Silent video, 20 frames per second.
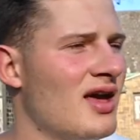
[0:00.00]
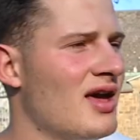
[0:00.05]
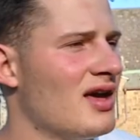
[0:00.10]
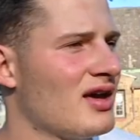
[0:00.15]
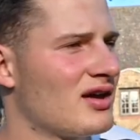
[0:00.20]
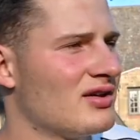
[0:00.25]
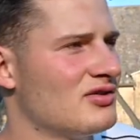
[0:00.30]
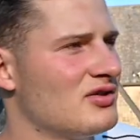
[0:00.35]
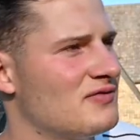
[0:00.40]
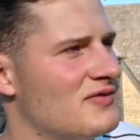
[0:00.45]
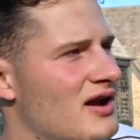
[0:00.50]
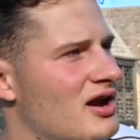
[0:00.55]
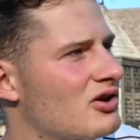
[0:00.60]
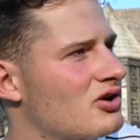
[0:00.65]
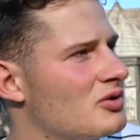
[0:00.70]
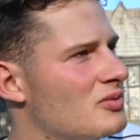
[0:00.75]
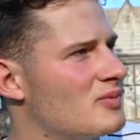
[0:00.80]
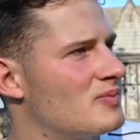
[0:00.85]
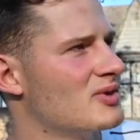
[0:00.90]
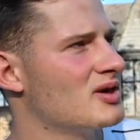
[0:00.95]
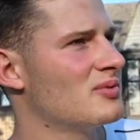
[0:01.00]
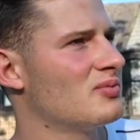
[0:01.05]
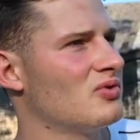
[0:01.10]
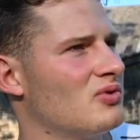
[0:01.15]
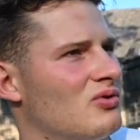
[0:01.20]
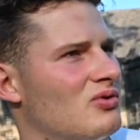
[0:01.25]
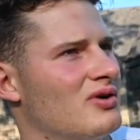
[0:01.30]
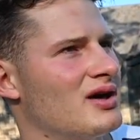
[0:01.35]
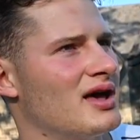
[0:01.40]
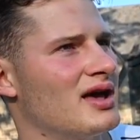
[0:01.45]
because you find a group of
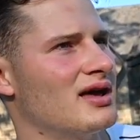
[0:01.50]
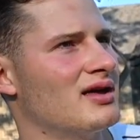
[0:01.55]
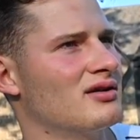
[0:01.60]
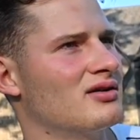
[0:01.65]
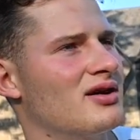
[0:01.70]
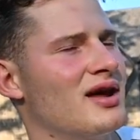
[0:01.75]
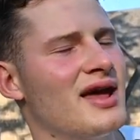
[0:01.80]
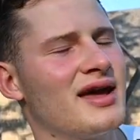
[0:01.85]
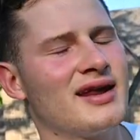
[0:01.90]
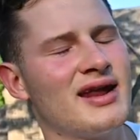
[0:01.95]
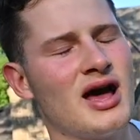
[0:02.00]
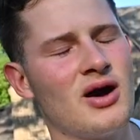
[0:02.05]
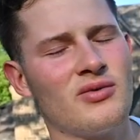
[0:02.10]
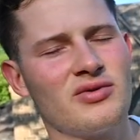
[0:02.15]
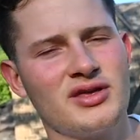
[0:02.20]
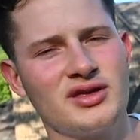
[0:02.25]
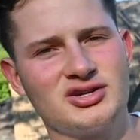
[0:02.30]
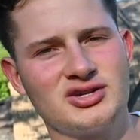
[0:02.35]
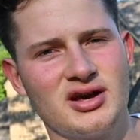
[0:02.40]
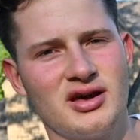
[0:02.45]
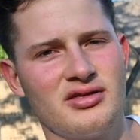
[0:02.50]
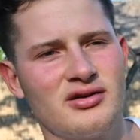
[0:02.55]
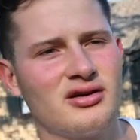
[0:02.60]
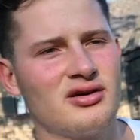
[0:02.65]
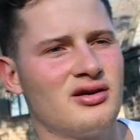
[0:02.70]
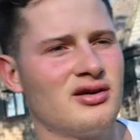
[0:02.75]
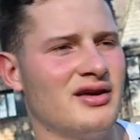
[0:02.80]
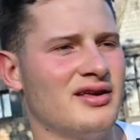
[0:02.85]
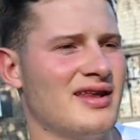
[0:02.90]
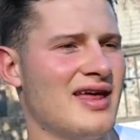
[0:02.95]
people and you're hanging out with each
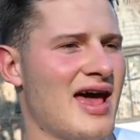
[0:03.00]
other and